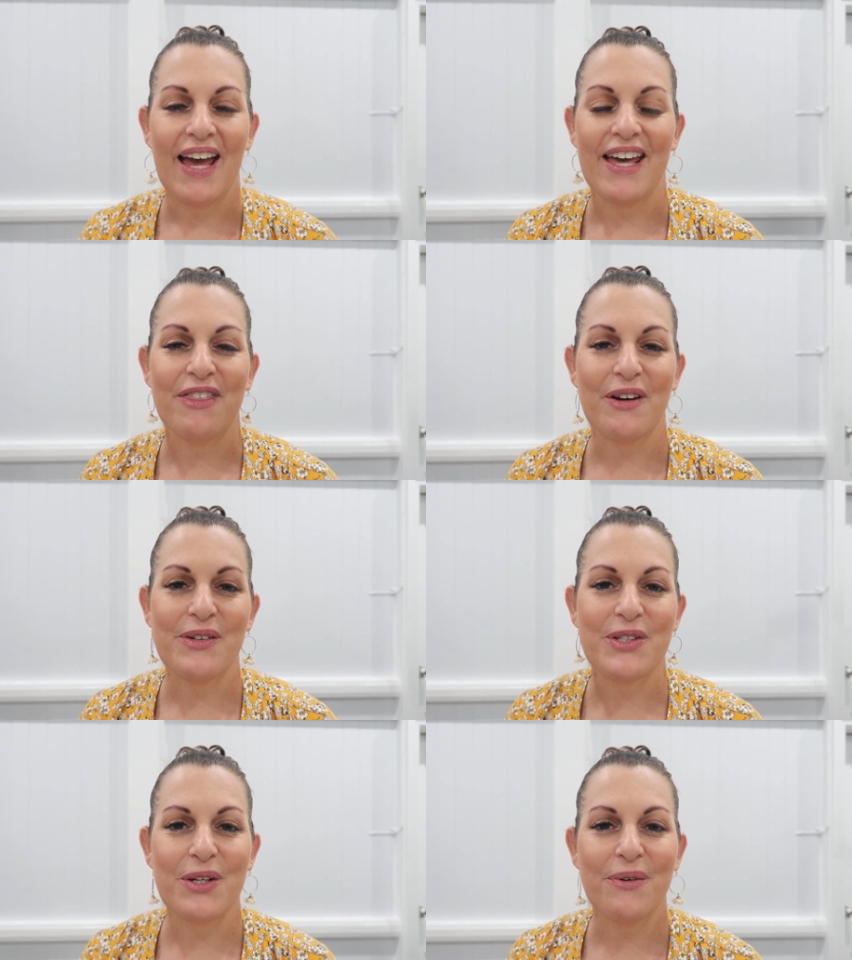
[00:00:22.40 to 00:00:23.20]
And
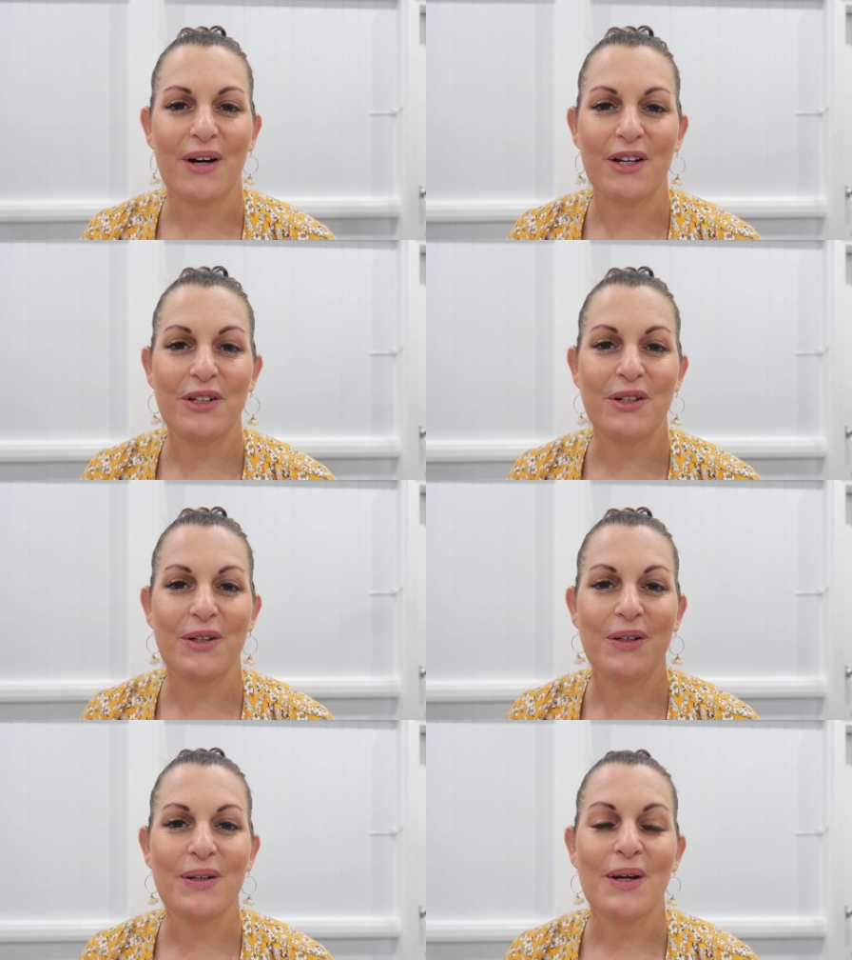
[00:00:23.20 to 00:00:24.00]
those who are
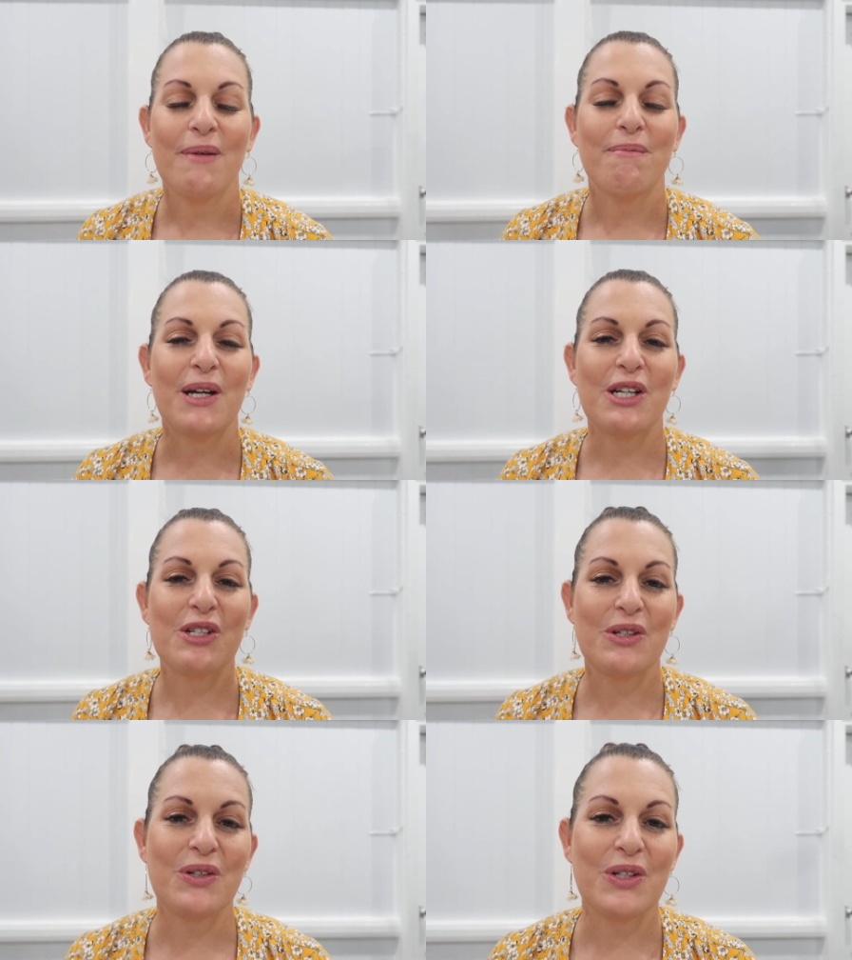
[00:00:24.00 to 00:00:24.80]
new, make
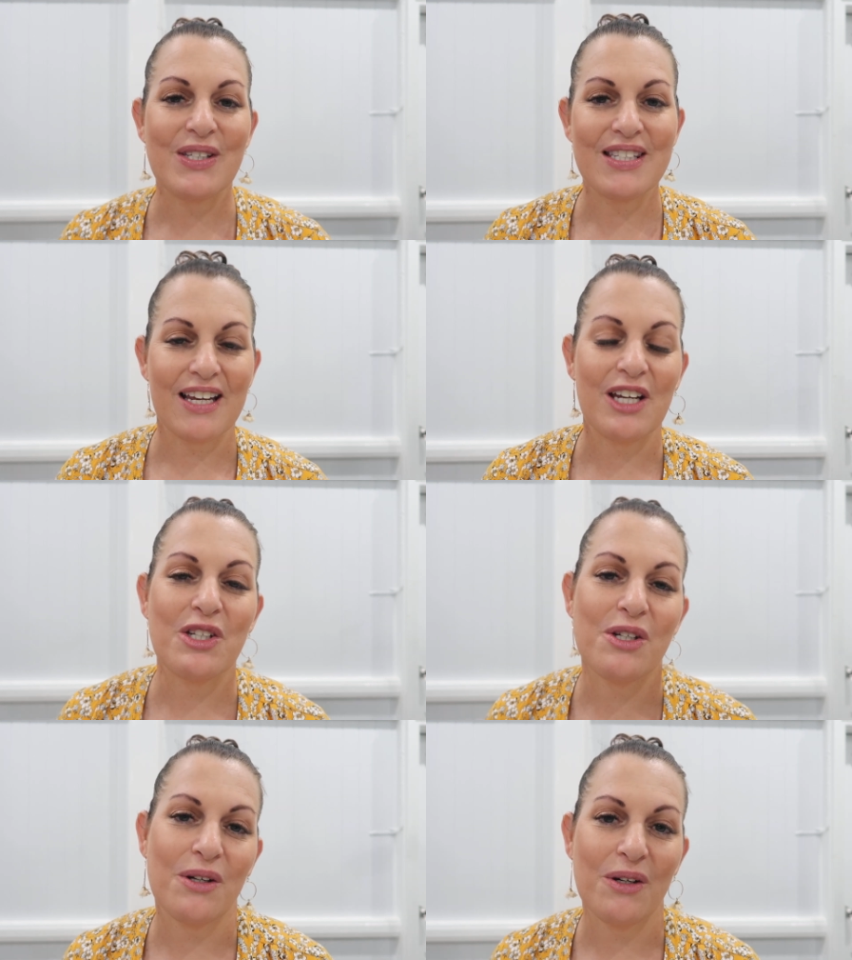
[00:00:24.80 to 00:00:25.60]
sure you
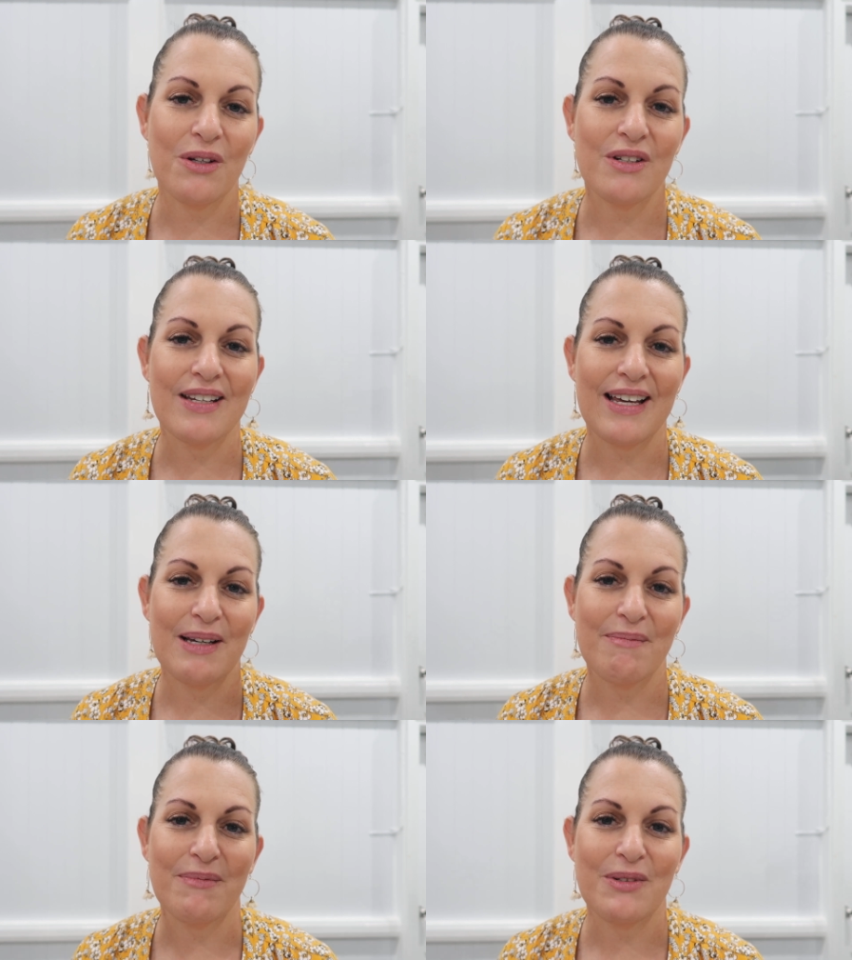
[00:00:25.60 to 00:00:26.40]
stay tuned
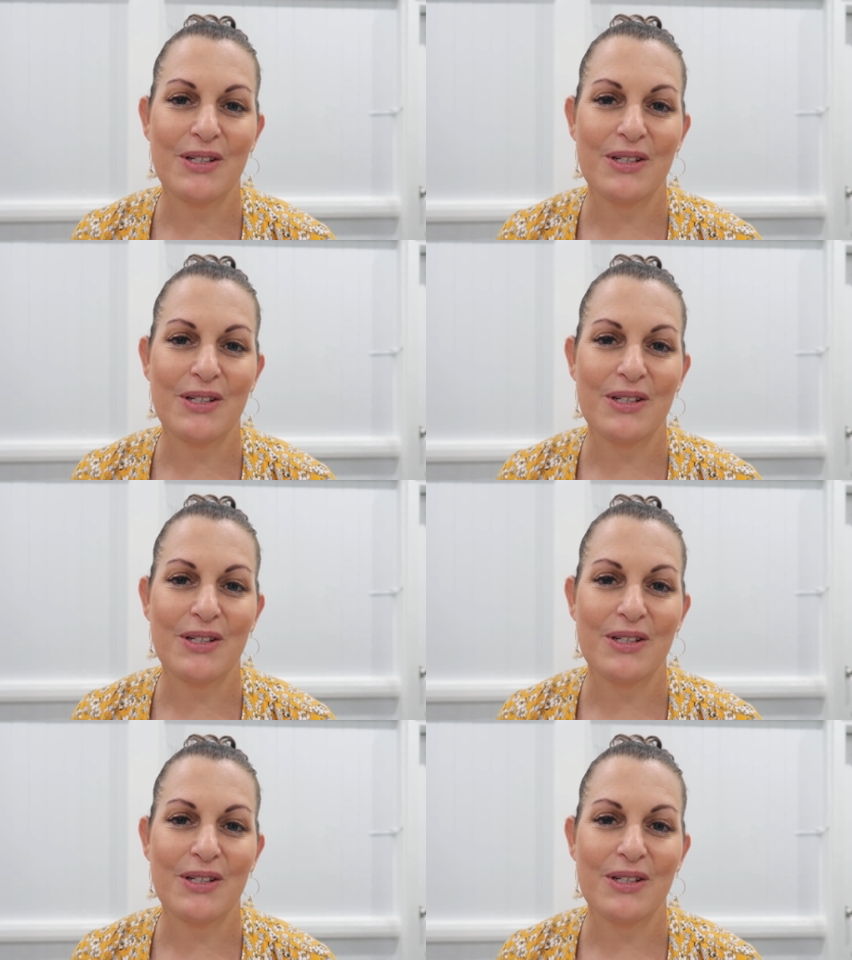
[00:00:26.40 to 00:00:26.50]
um,